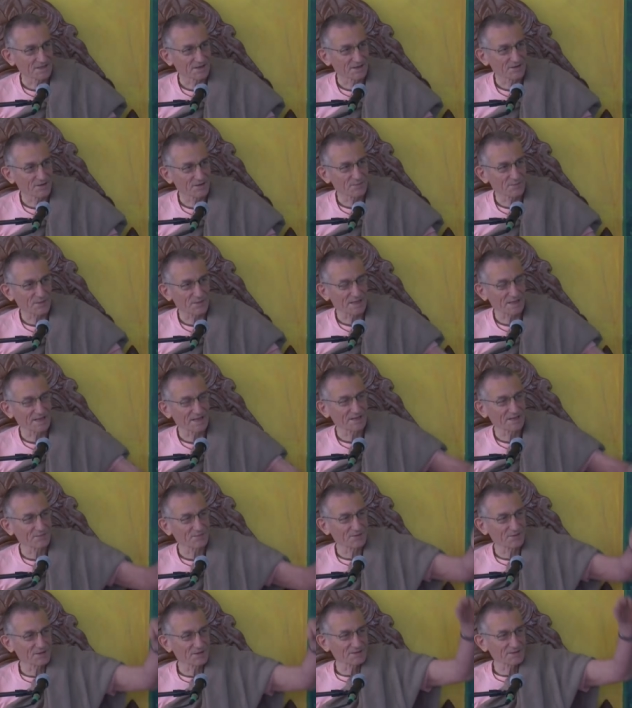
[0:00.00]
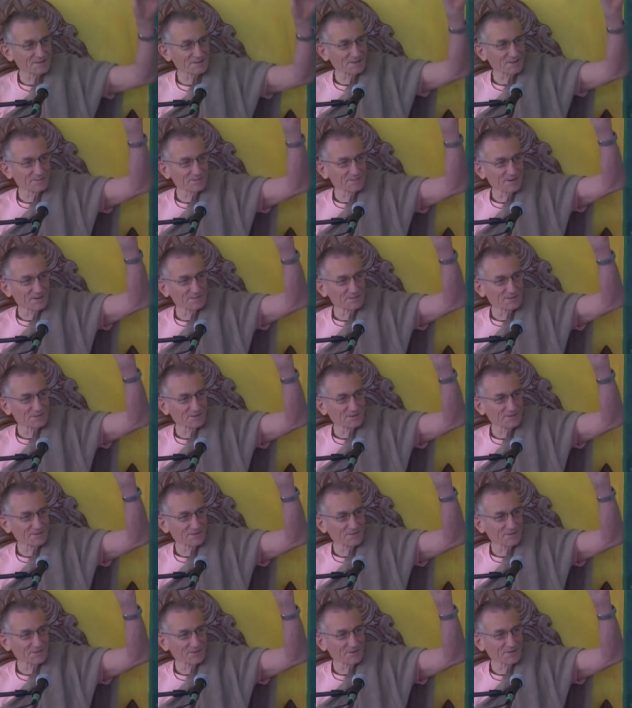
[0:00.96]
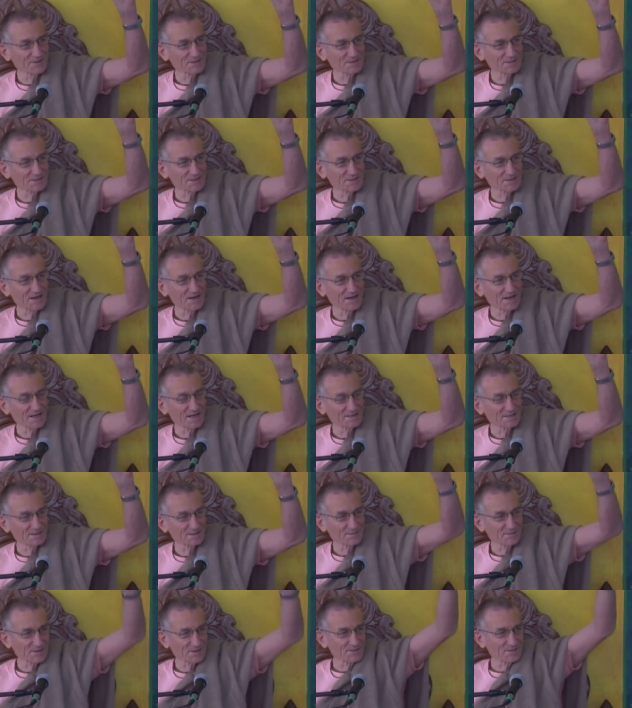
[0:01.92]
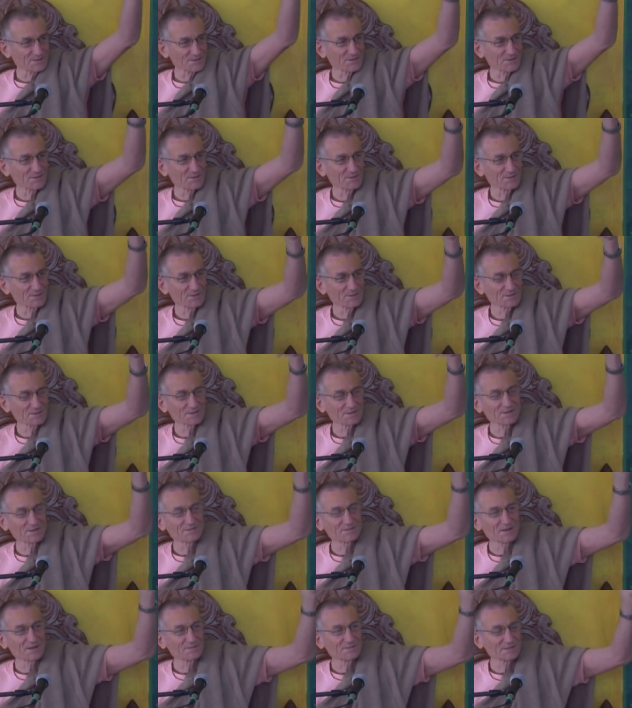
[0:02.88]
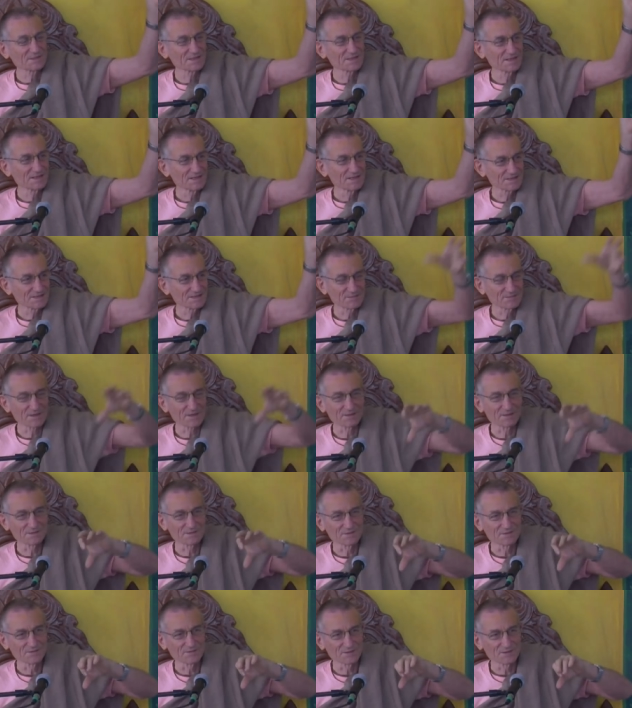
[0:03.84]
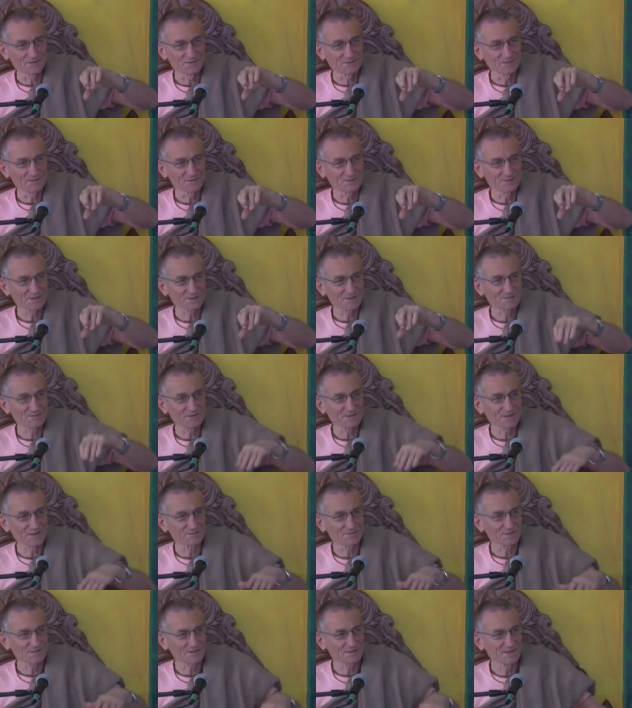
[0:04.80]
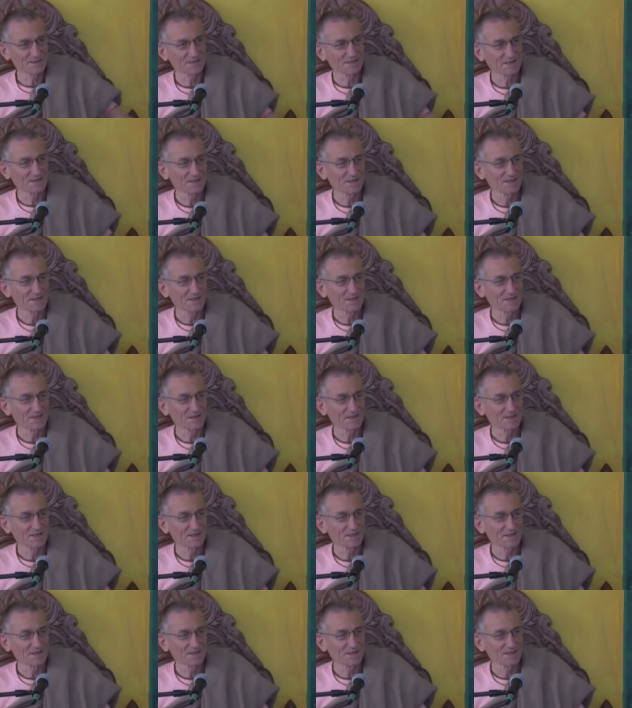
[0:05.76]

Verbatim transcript: The airplane, it went sometimes on, on the sky, sometimes on the water, sometimes sometimes invisible, sometimes